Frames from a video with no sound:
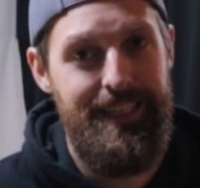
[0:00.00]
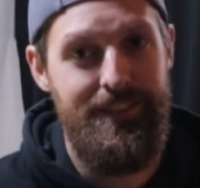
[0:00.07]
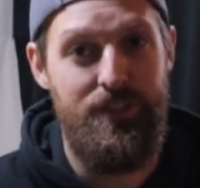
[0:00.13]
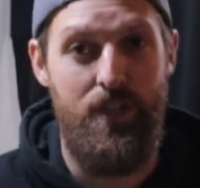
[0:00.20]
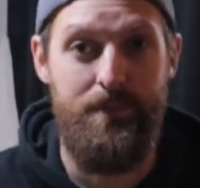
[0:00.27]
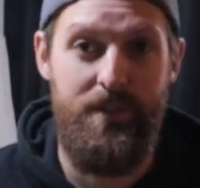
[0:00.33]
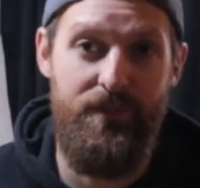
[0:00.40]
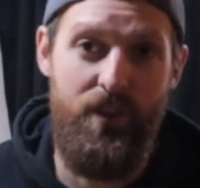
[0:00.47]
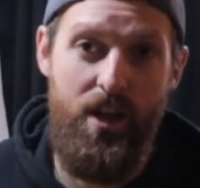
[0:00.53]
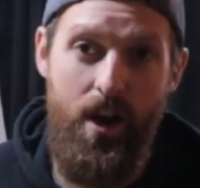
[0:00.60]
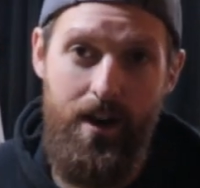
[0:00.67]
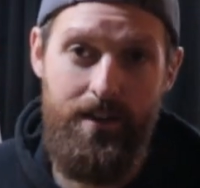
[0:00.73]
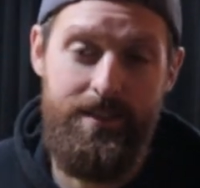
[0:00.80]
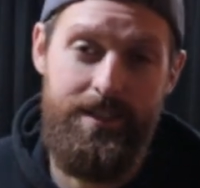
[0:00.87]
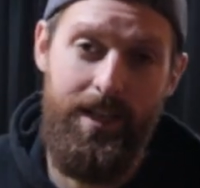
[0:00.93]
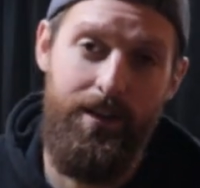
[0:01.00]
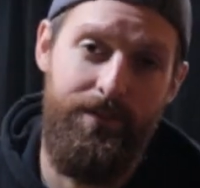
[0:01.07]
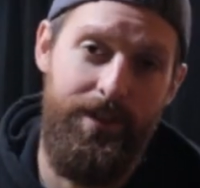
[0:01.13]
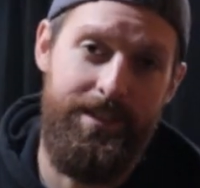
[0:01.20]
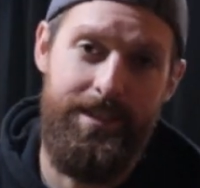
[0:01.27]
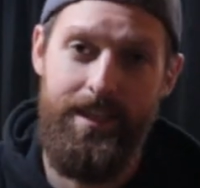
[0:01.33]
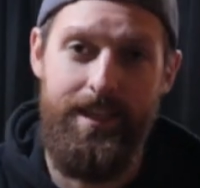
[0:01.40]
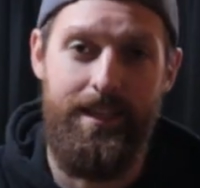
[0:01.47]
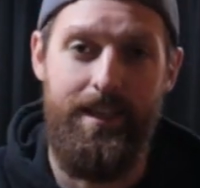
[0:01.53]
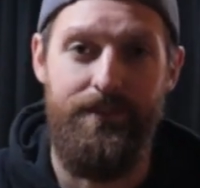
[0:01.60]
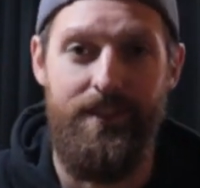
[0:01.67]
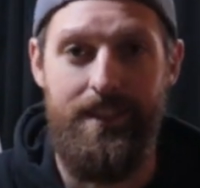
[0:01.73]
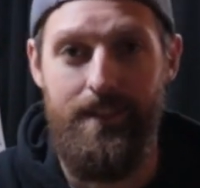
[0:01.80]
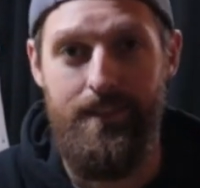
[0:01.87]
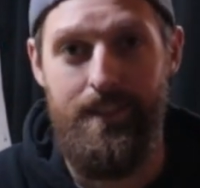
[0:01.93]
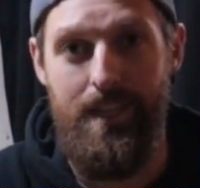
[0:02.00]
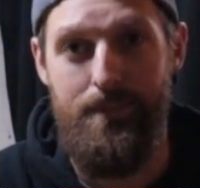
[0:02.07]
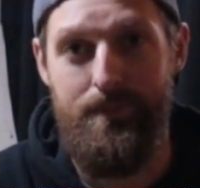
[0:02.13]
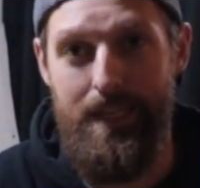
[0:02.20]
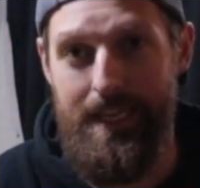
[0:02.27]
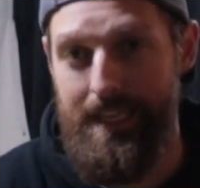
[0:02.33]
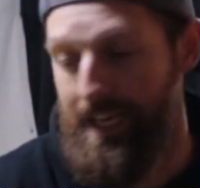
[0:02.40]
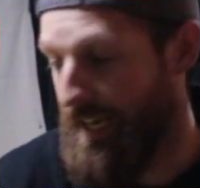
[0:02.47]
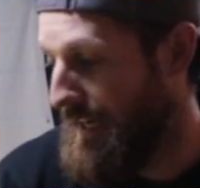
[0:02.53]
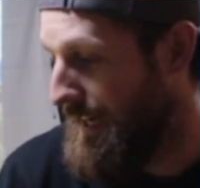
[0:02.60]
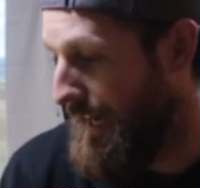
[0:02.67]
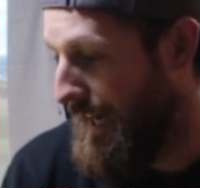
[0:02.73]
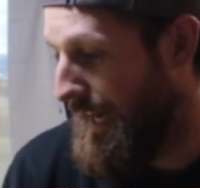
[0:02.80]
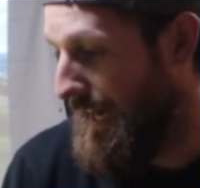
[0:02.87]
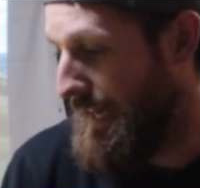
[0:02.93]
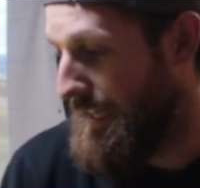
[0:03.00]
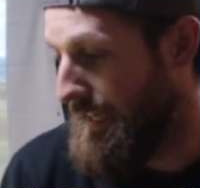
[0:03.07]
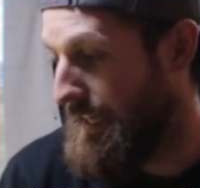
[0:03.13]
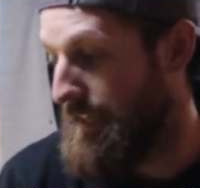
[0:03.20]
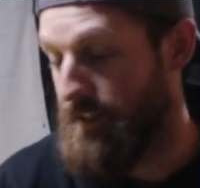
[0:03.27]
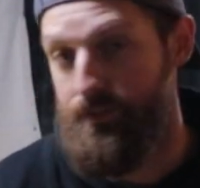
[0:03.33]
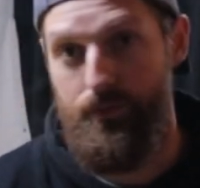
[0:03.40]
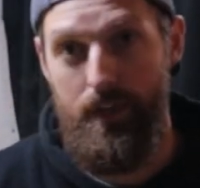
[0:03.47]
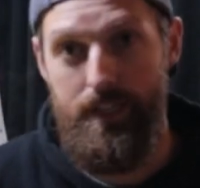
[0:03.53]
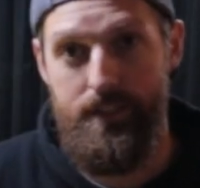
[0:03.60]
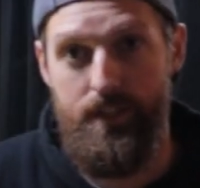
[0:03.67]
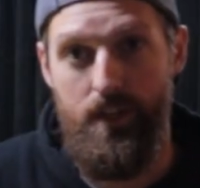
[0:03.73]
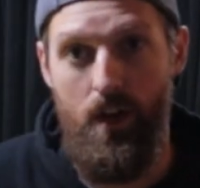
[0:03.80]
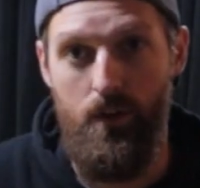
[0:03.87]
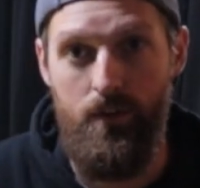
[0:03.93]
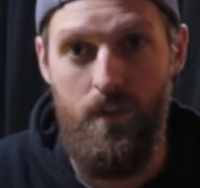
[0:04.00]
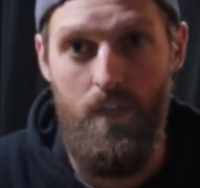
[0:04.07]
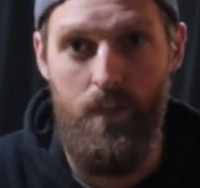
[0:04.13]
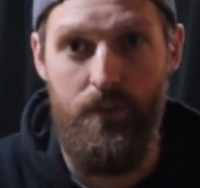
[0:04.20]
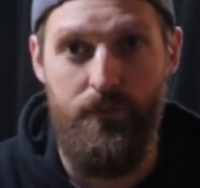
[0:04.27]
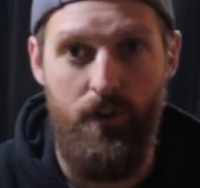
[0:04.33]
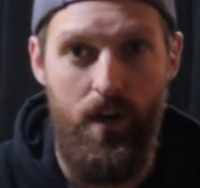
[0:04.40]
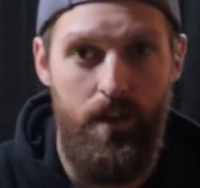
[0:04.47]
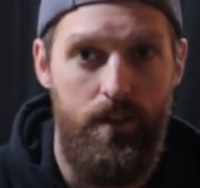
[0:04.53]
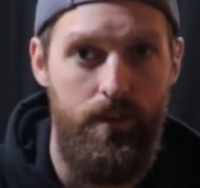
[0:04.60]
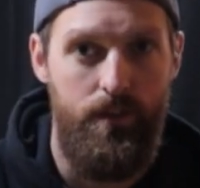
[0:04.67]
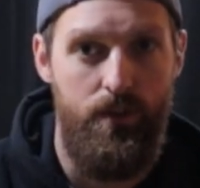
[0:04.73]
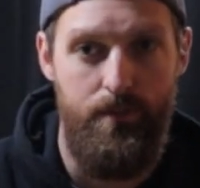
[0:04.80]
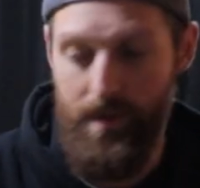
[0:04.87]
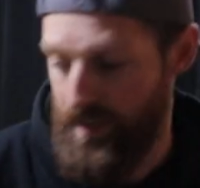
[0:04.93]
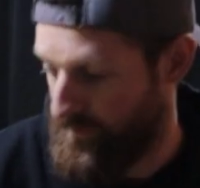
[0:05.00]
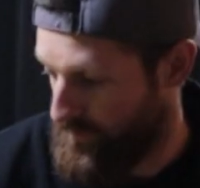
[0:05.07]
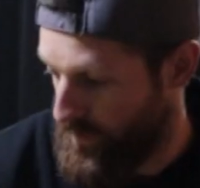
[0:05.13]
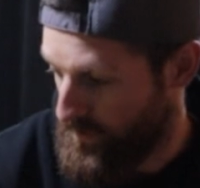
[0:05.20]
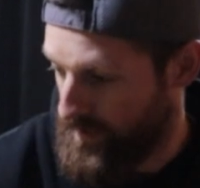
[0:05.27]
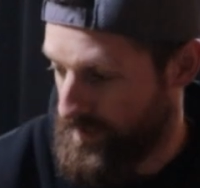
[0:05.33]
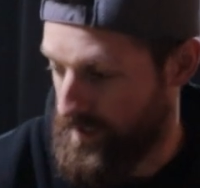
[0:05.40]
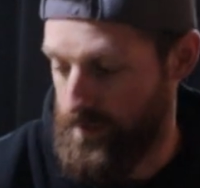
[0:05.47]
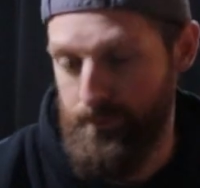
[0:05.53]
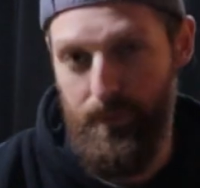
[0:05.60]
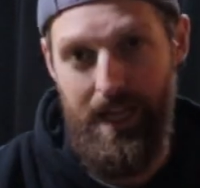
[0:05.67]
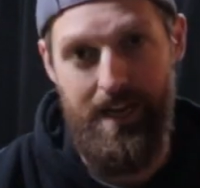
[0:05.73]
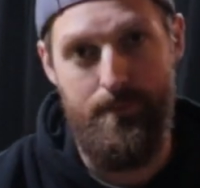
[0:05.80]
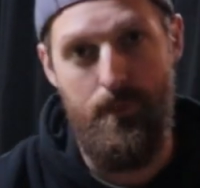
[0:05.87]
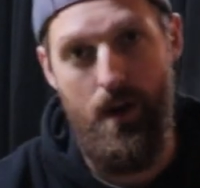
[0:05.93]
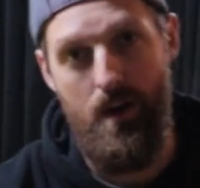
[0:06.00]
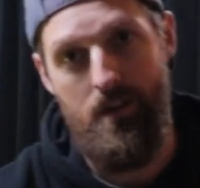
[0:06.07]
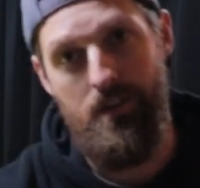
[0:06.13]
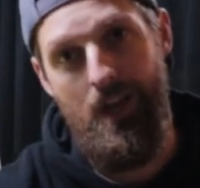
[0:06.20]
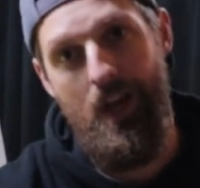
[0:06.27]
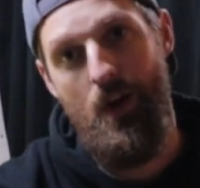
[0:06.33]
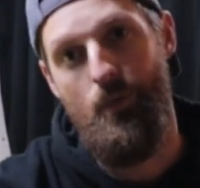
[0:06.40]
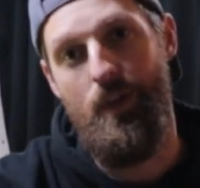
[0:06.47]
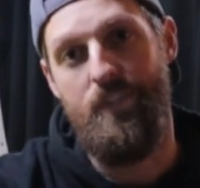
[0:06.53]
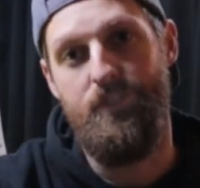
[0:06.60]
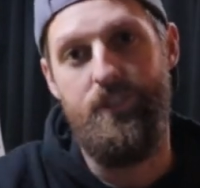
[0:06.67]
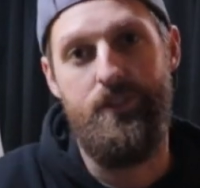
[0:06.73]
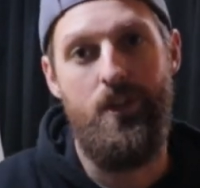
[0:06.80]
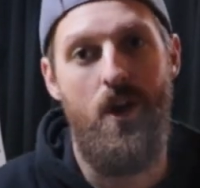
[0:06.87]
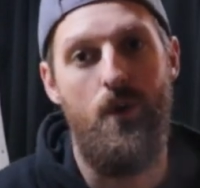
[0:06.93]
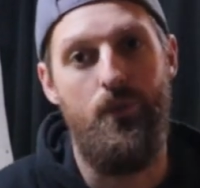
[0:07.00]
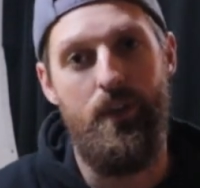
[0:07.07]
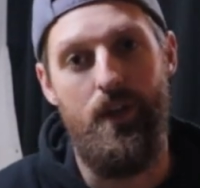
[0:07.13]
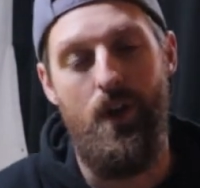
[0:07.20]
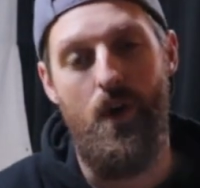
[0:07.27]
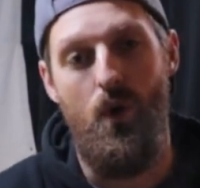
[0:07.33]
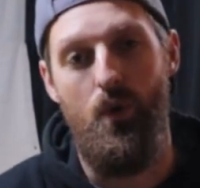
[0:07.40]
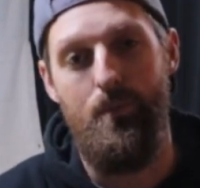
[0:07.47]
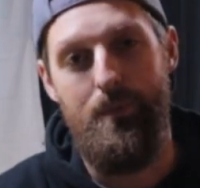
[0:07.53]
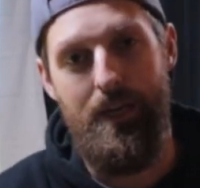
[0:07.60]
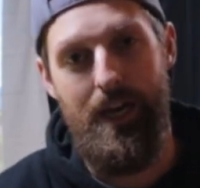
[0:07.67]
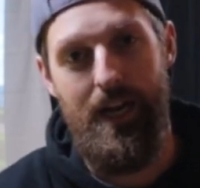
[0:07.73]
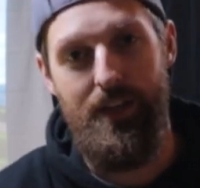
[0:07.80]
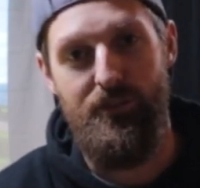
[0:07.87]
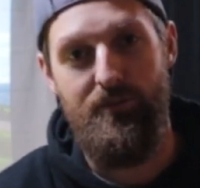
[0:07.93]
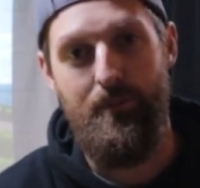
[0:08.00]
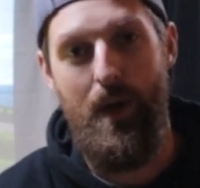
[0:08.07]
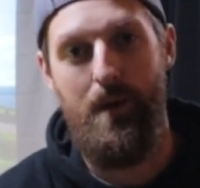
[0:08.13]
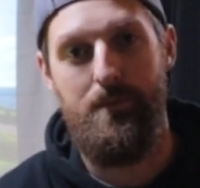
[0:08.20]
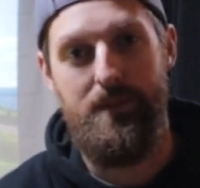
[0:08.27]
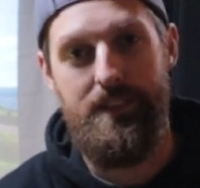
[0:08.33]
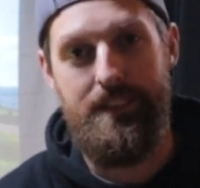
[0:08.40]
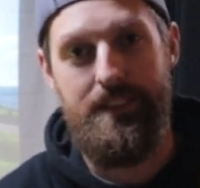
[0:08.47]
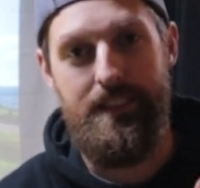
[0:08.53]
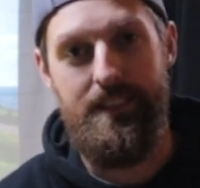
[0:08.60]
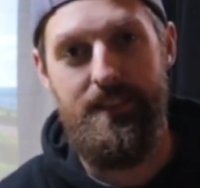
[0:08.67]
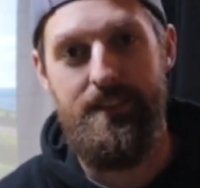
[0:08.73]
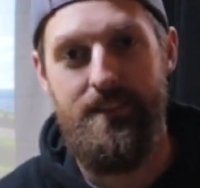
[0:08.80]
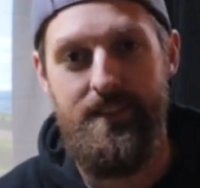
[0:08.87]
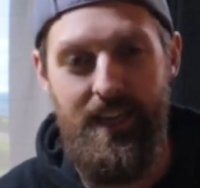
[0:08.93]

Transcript: In terms of the car itself, I said I'd give you a little update. It is ready to go. On the front, you might have noticed this black bar. We actually towed it home. You've probably seen.